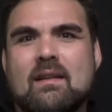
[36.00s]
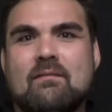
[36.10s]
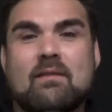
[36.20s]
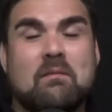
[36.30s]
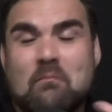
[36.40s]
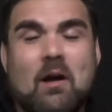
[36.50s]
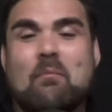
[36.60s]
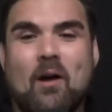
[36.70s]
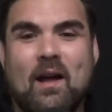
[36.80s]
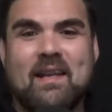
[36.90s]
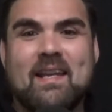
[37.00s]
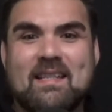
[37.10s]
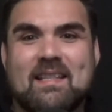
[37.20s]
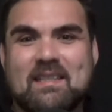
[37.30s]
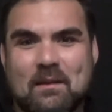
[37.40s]
in my mind
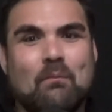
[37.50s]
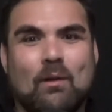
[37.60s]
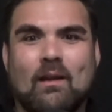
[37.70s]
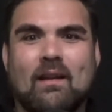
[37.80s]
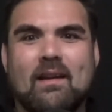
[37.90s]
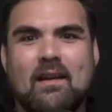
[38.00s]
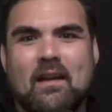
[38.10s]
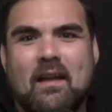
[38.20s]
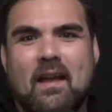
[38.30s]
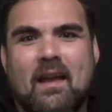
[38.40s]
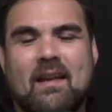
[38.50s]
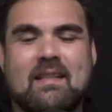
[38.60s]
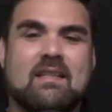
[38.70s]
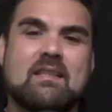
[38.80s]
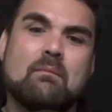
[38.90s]
he's a symbol, and he's
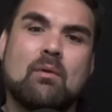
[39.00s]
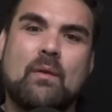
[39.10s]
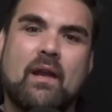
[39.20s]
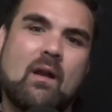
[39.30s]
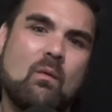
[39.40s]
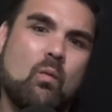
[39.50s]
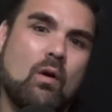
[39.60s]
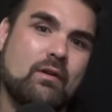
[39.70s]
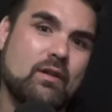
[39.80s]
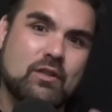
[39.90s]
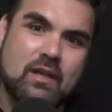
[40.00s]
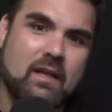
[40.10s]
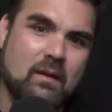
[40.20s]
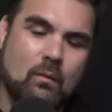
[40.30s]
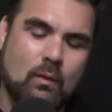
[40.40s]
a symbol that I want to
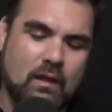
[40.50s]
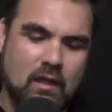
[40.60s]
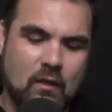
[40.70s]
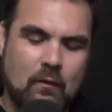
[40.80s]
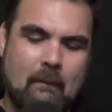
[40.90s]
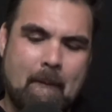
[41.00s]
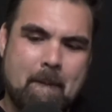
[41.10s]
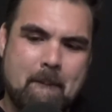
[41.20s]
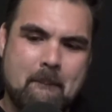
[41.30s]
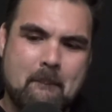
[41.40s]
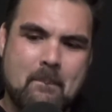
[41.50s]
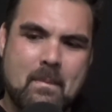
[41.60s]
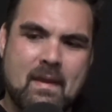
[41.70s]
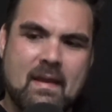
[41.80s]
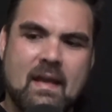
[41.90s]
share with you.
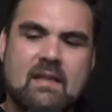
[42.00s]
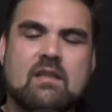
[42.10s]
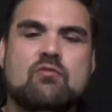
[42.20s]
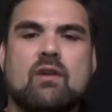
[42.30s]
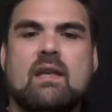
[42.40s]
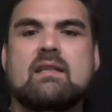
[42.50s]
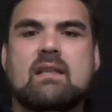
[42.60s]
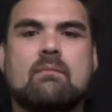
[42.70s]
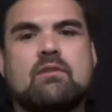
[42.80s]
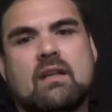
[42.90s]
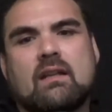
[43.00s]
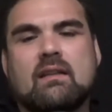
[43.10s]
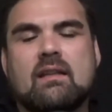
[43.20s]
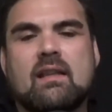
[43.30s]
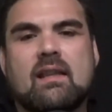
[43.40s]
It's a tricky
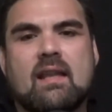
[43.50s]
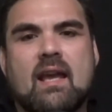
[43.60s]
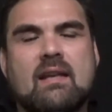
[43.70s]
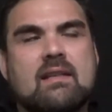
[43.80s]
subject that